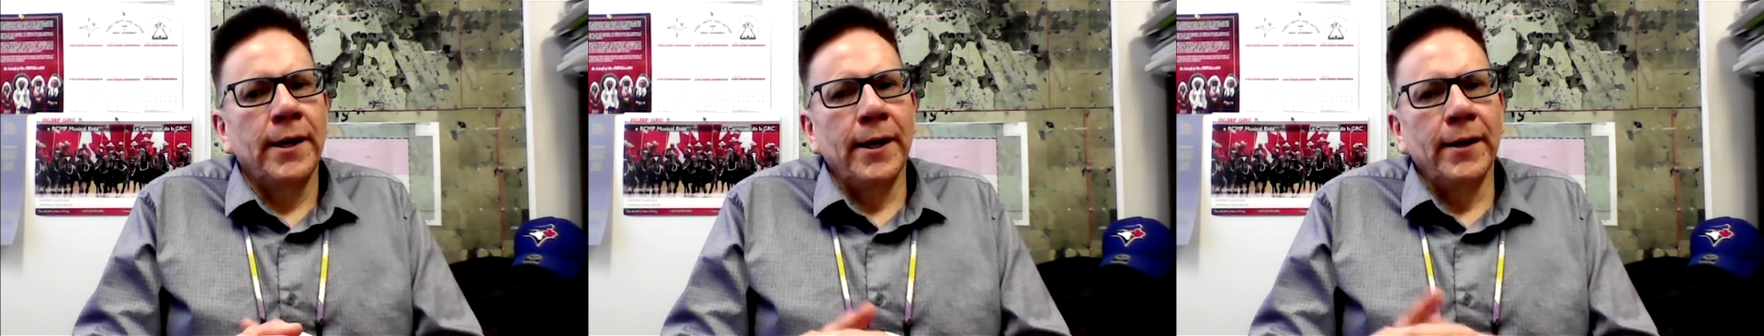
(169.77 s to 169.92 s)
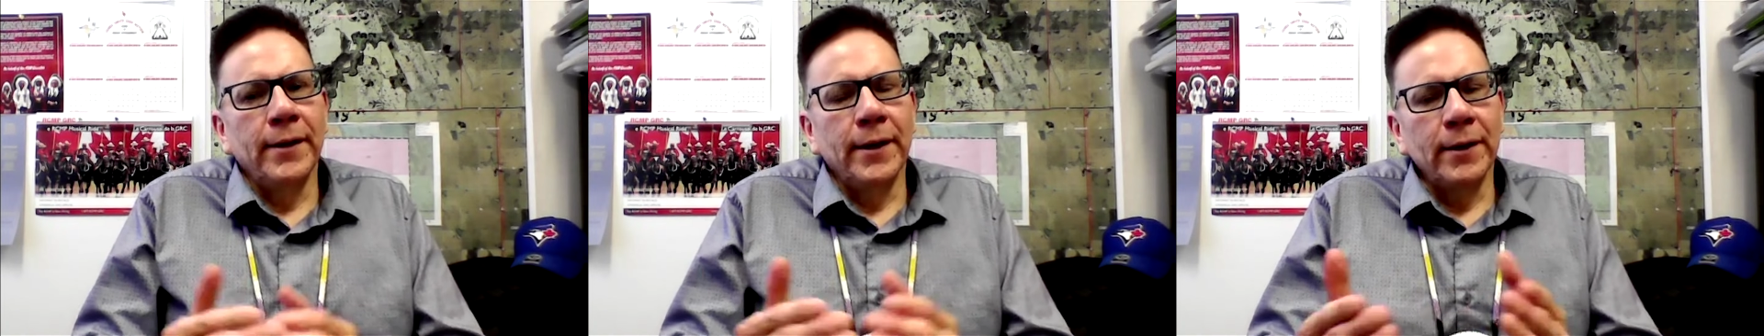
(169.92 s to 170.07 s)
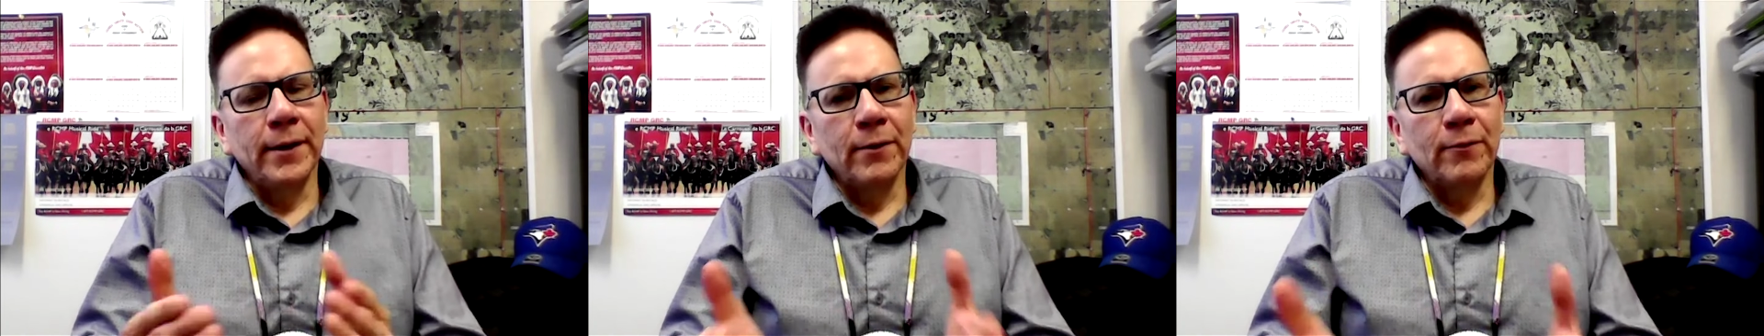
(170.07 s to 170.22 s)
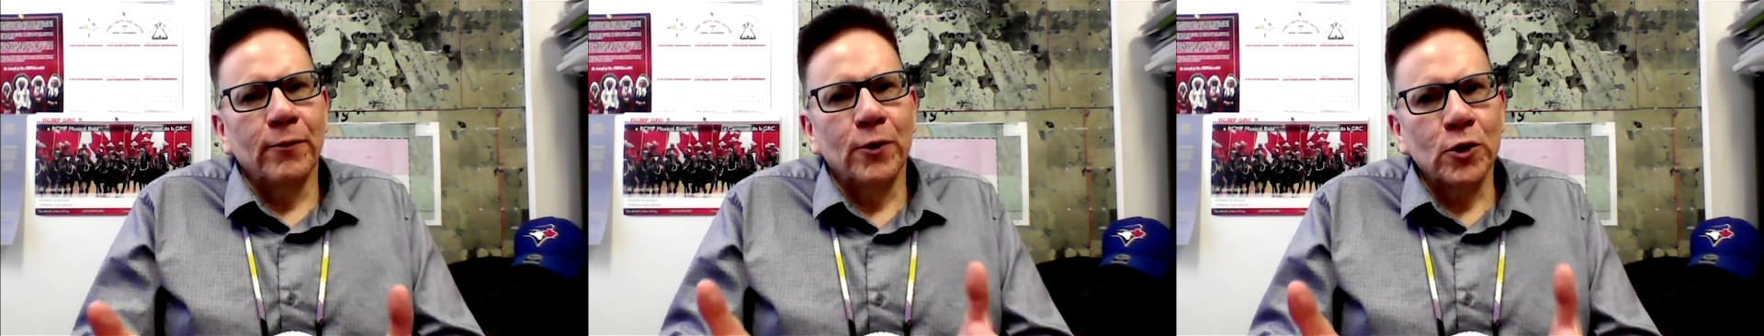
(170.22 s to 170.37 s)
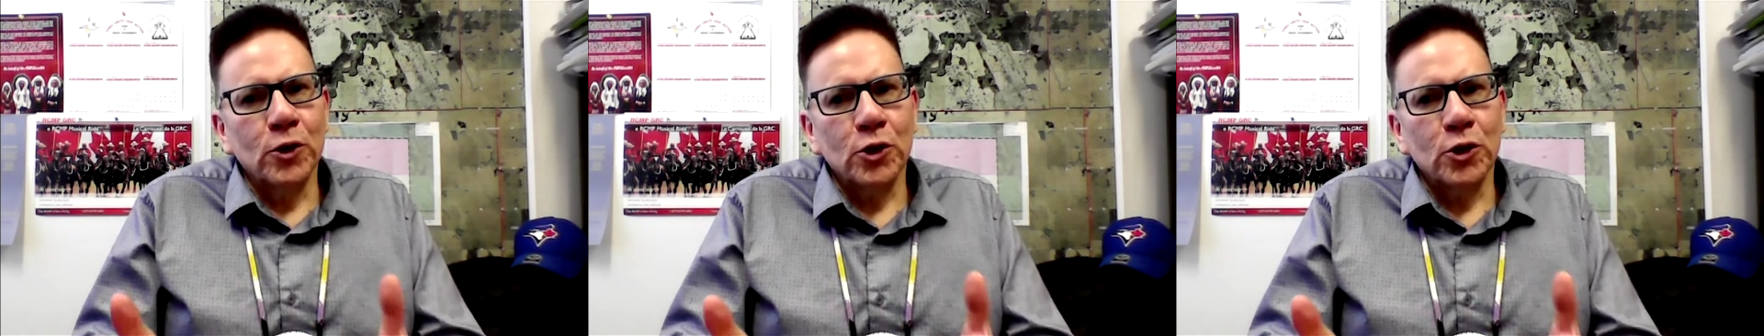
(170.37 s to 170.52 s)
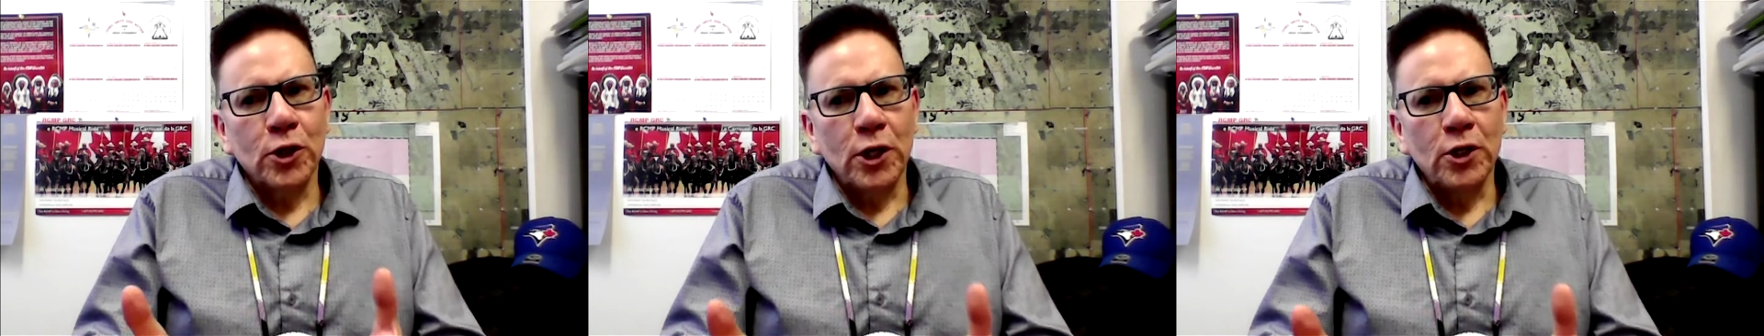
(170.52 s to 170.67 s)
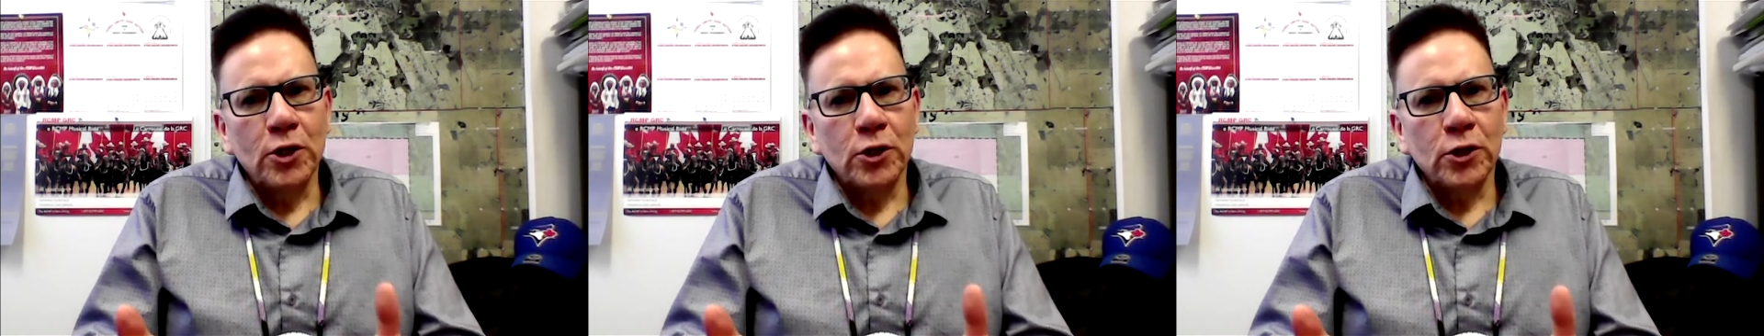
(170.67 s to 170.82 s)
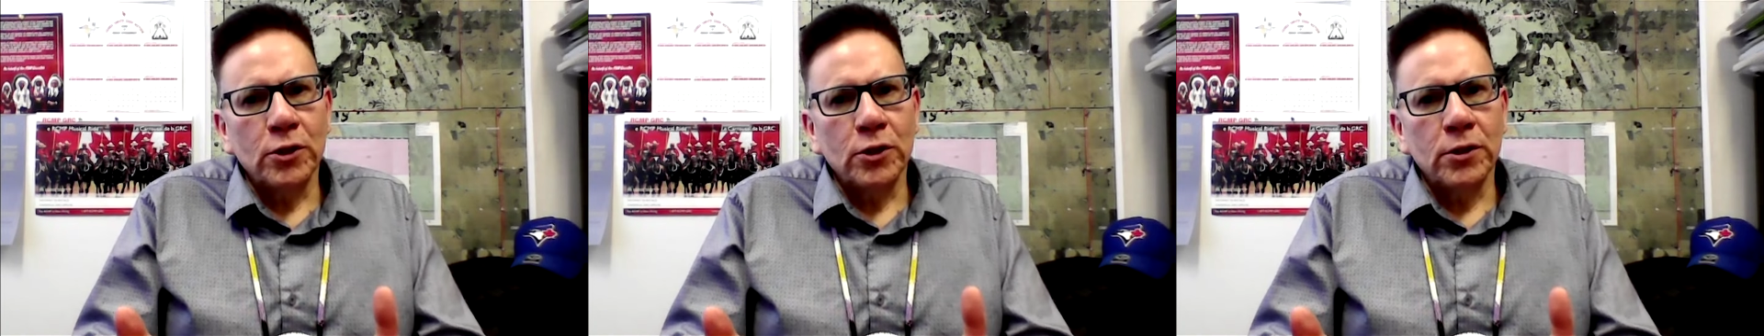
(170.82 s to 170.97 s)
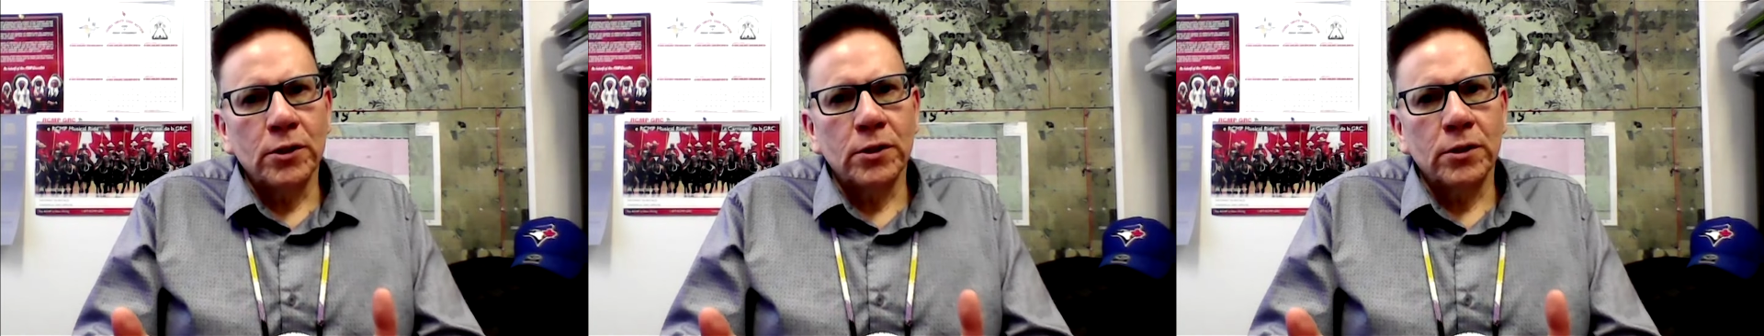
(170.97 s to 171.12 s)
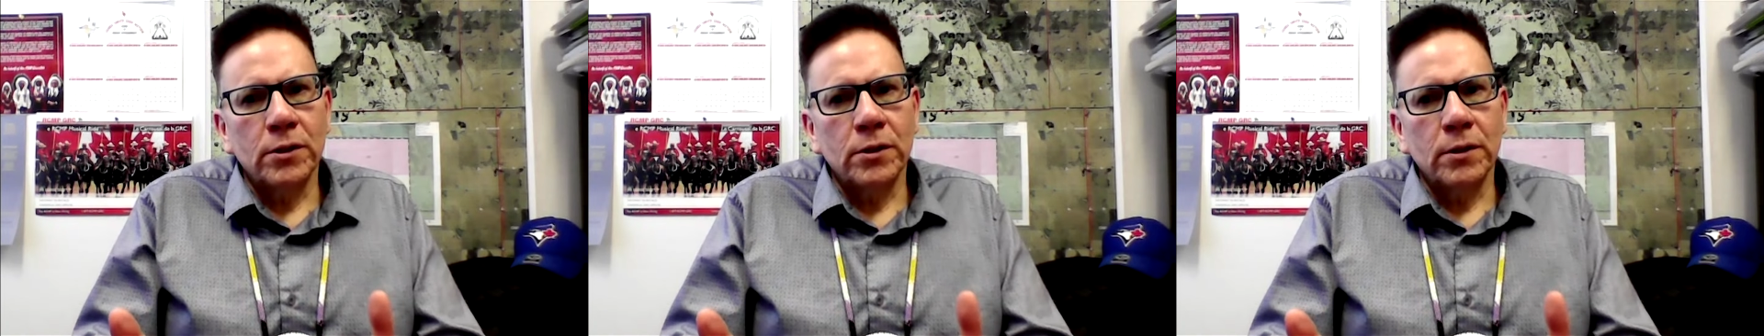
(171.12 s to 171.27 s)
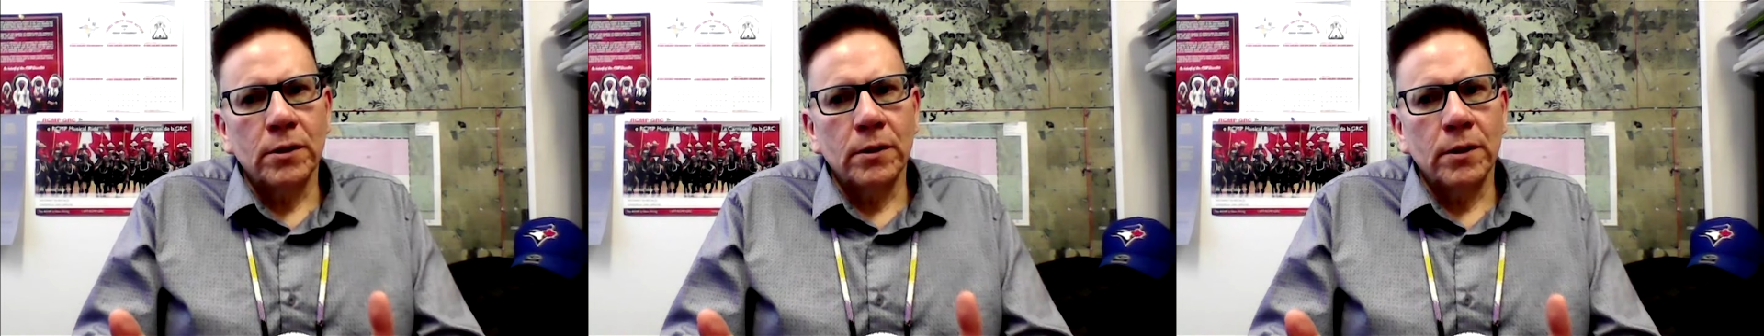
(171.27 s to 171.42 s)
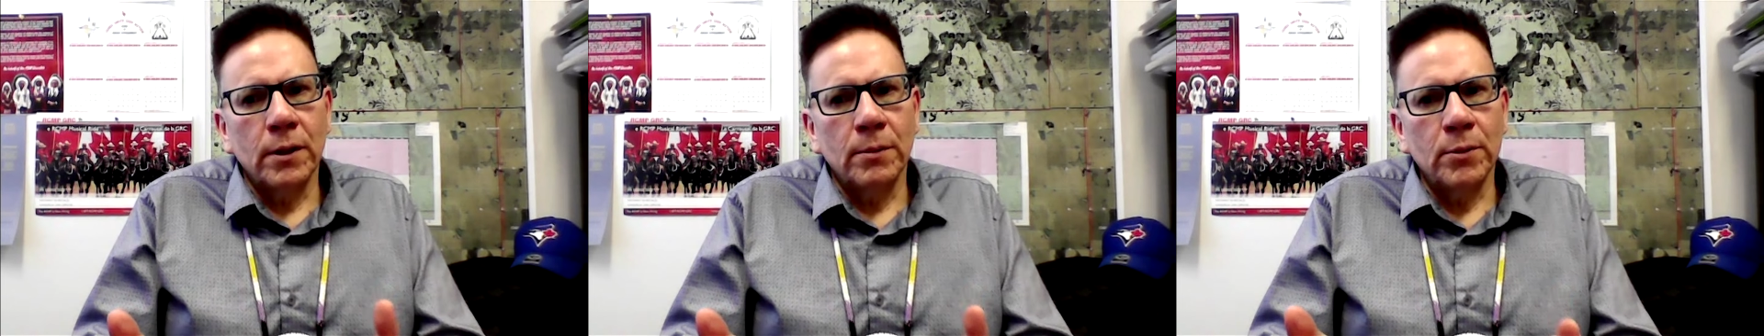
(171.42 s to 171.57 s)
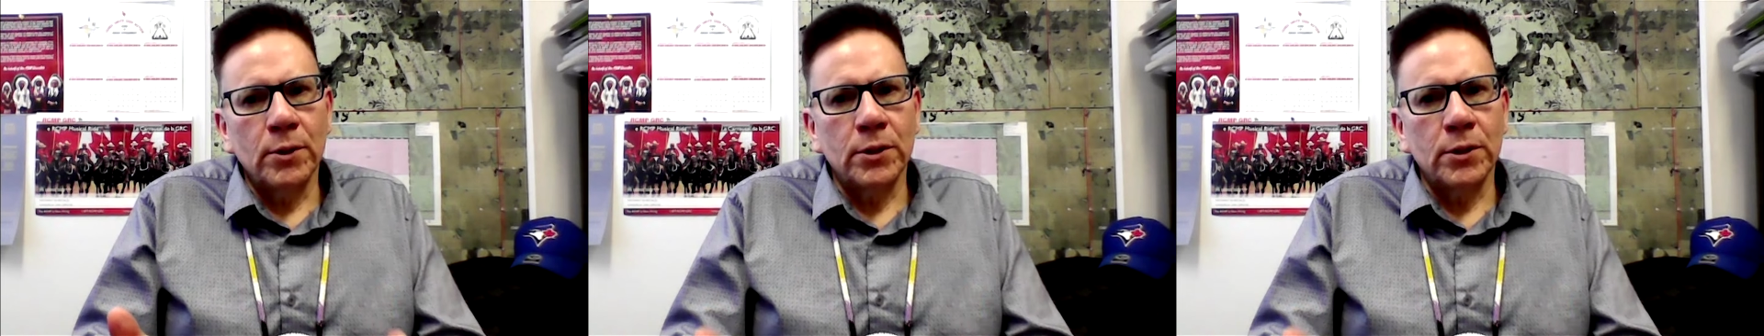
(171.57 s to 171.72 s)
And then the First Nations
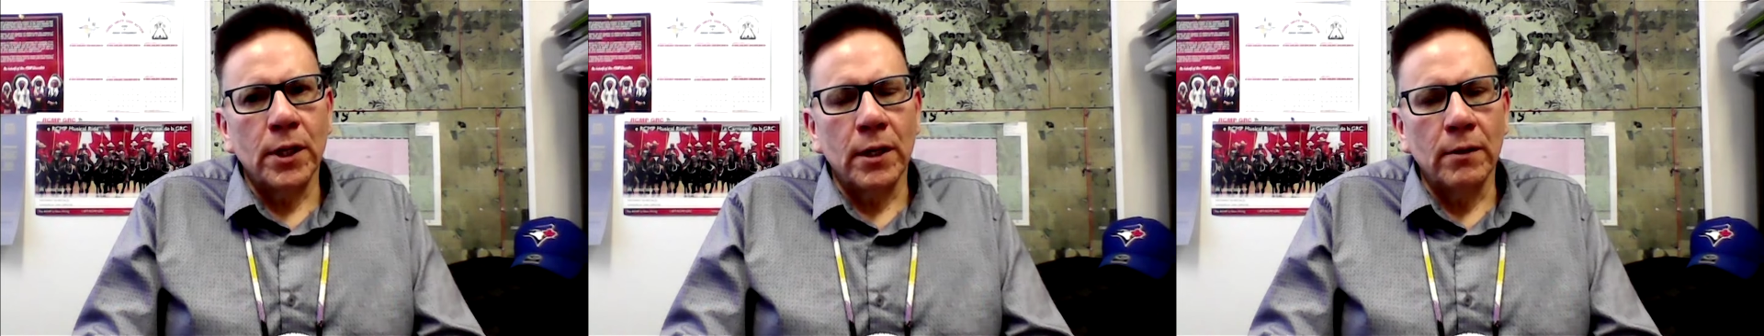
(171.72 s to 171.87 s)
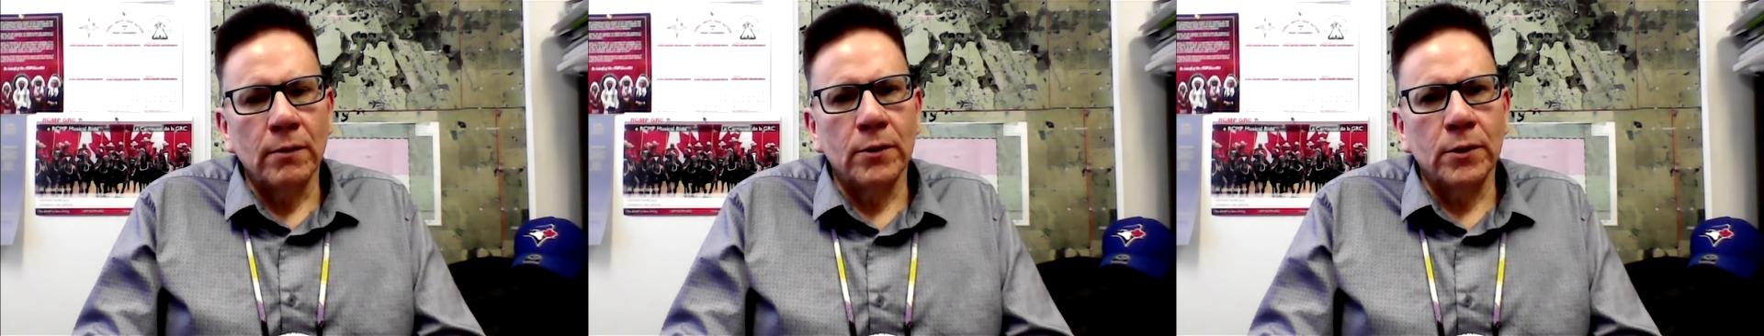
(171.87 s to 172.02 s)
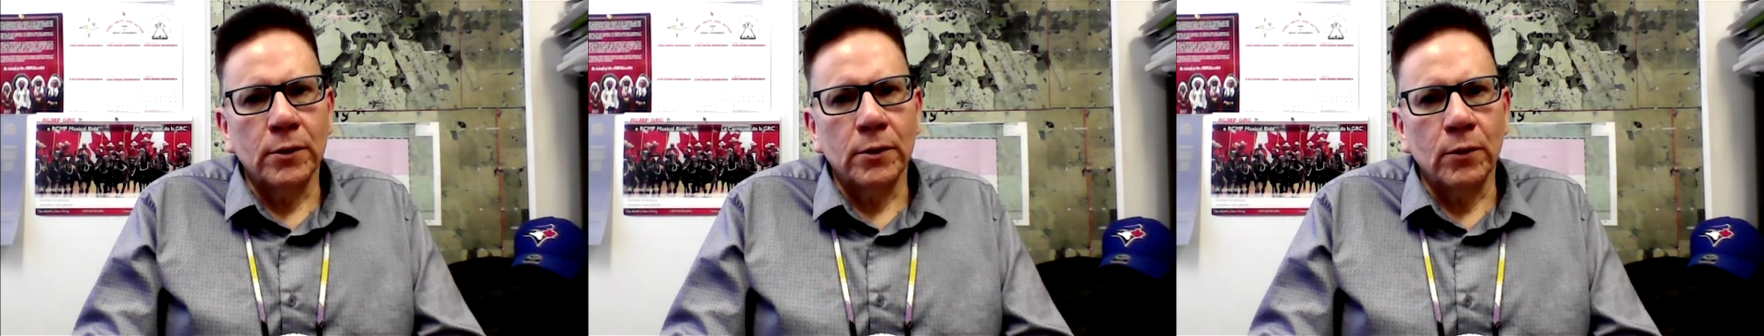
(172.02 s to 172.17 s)
themselves,